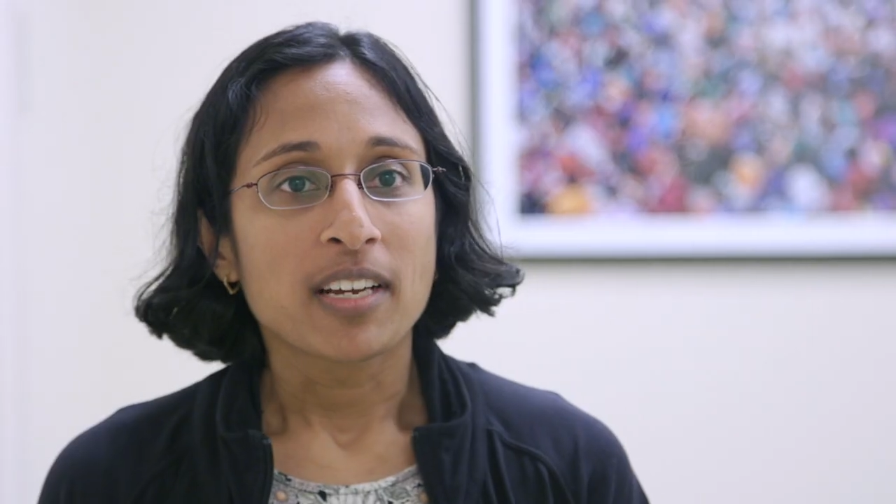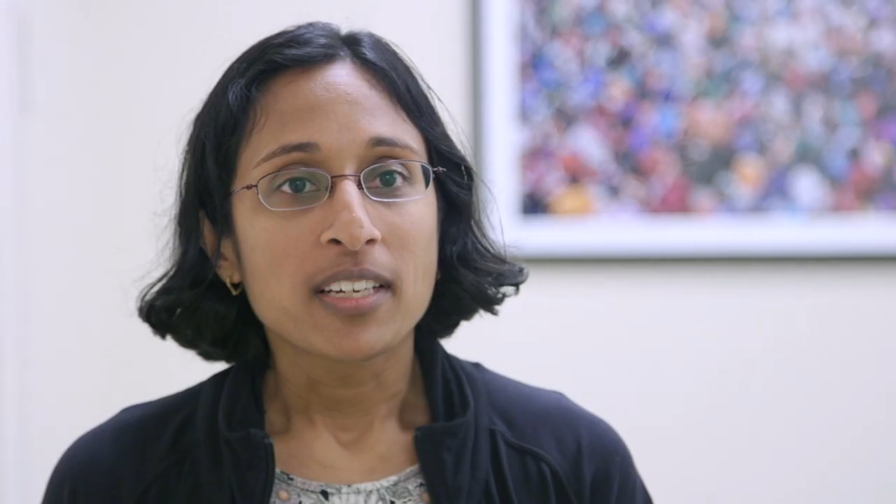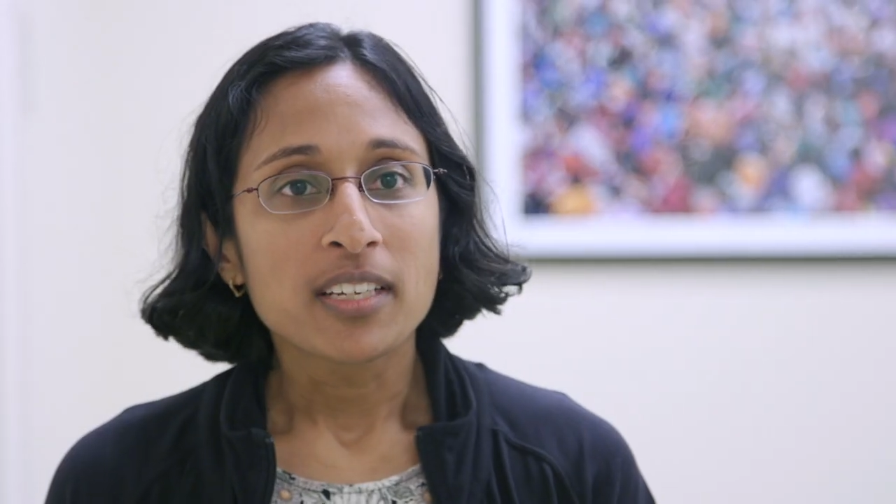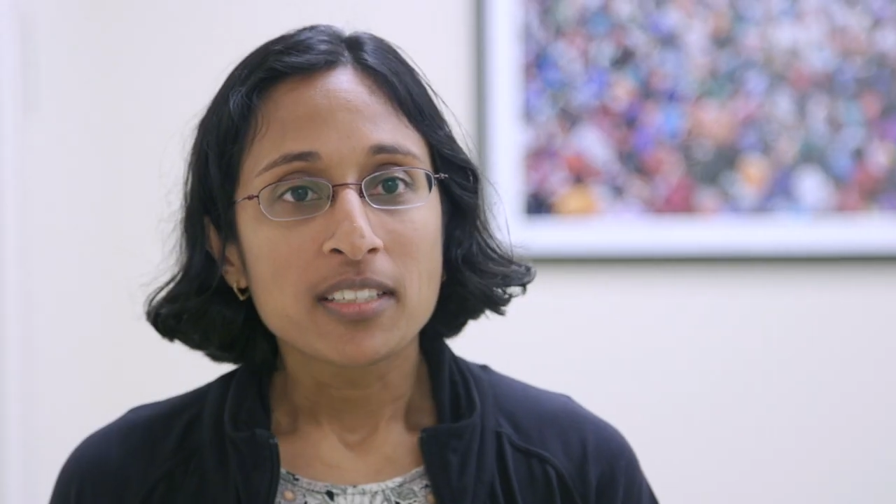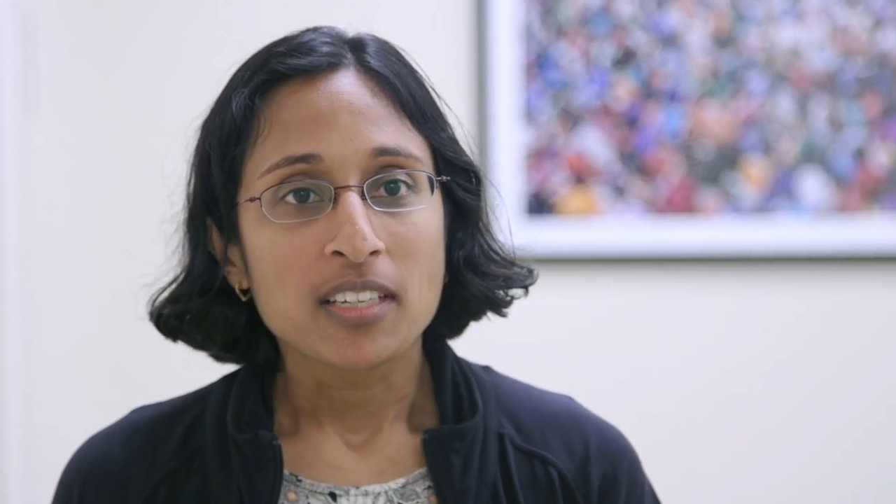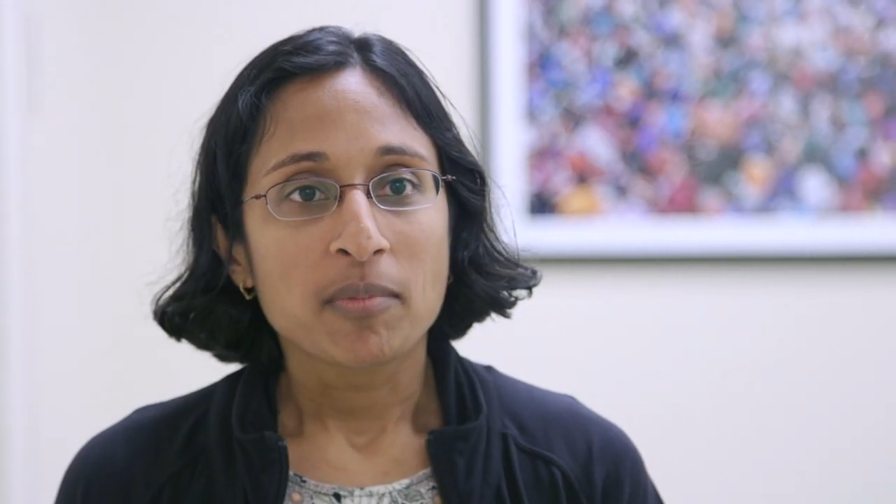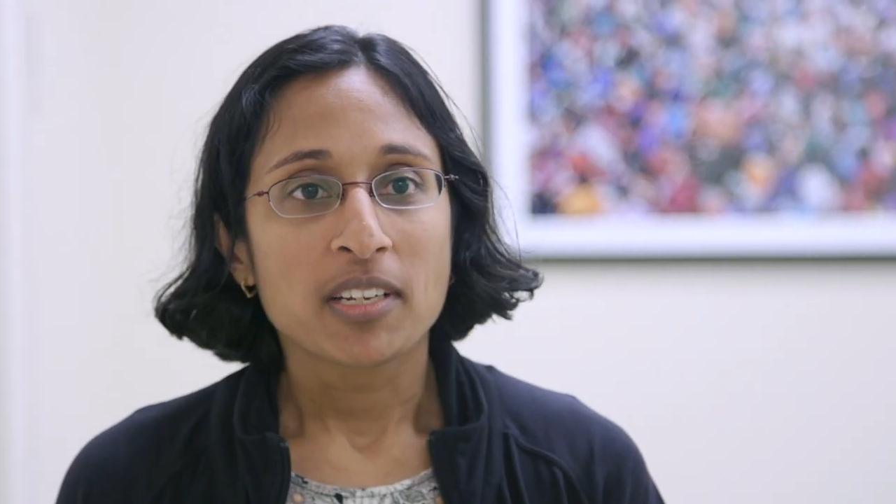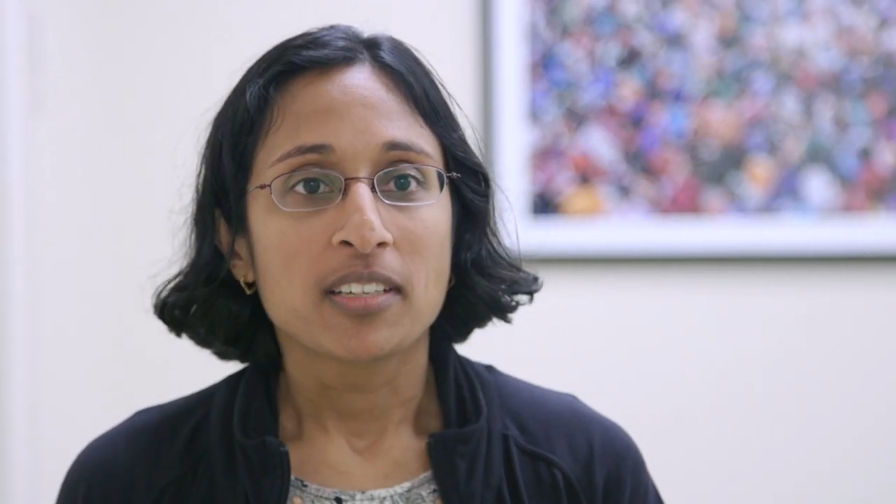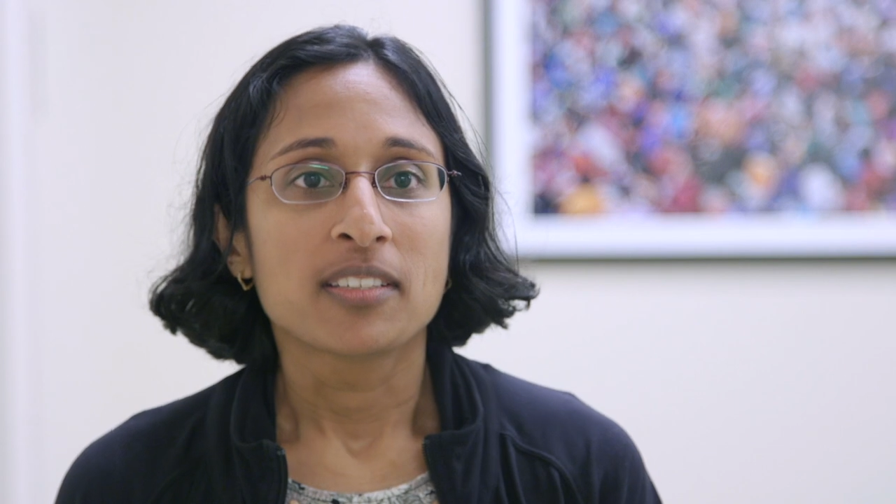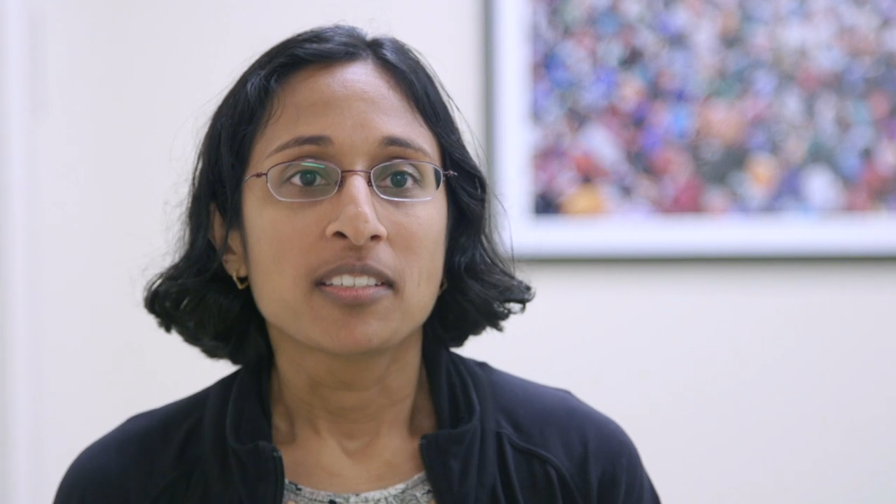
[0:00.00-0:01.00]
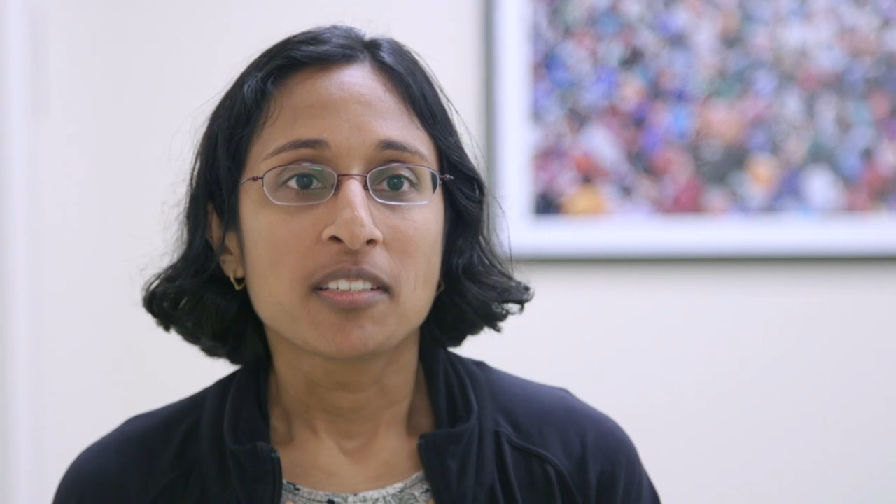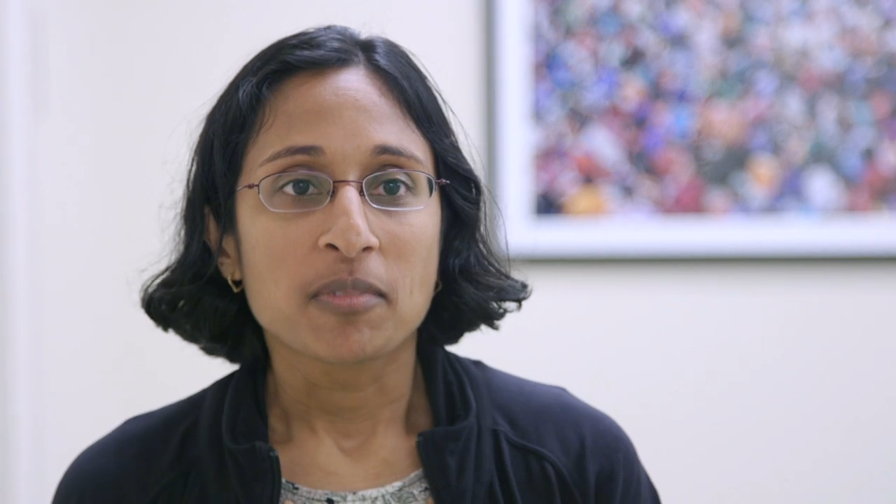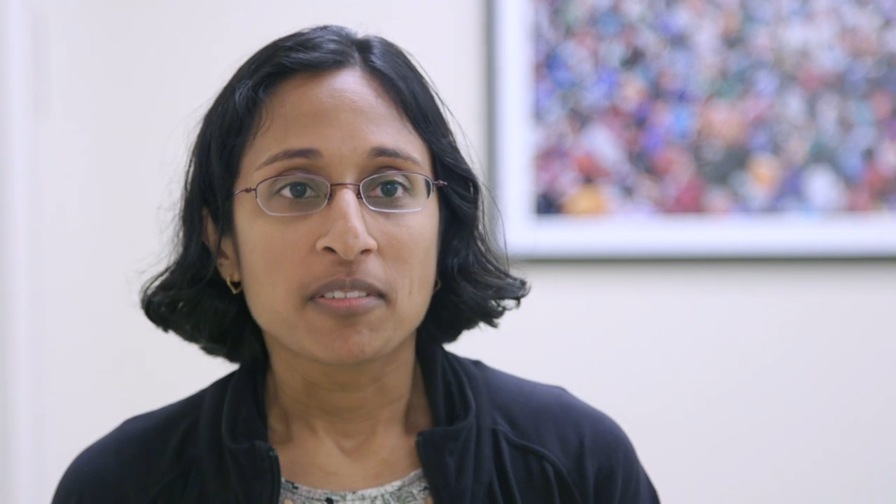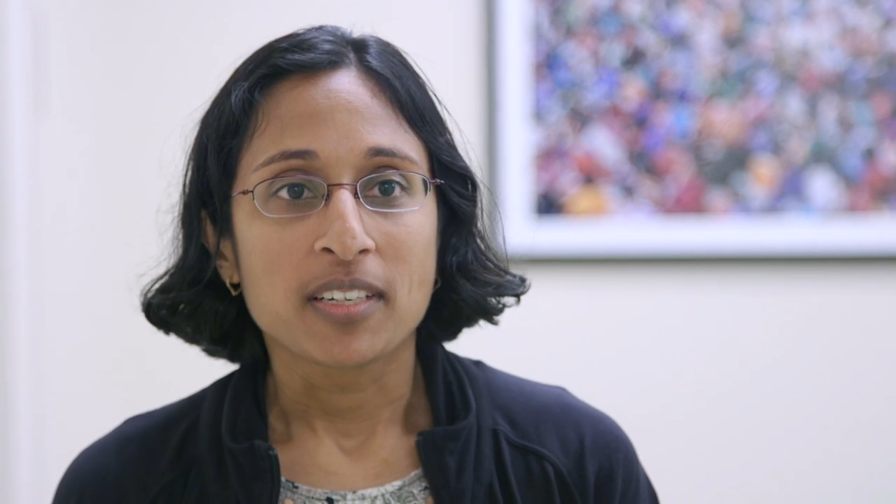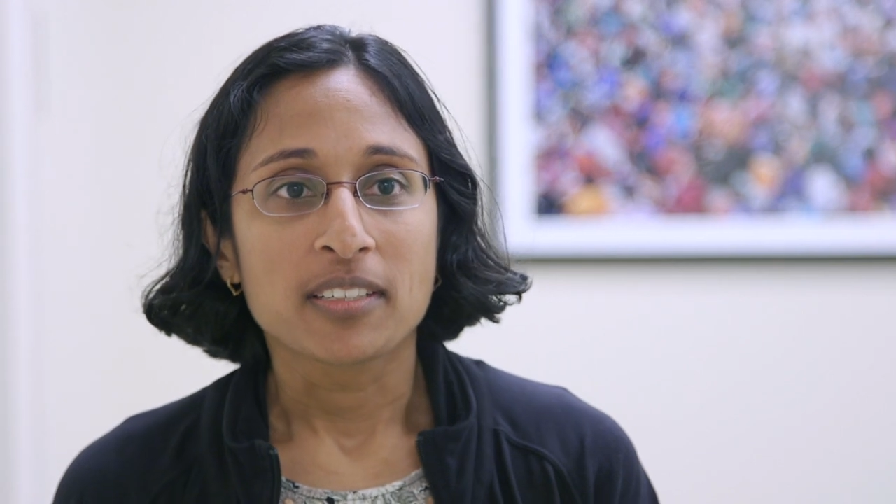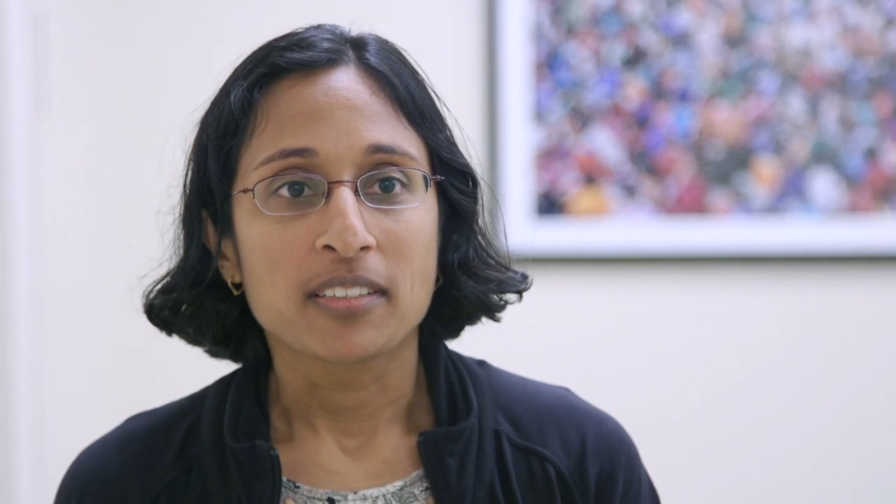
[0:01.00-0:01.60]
Velez. I'm an assistant professor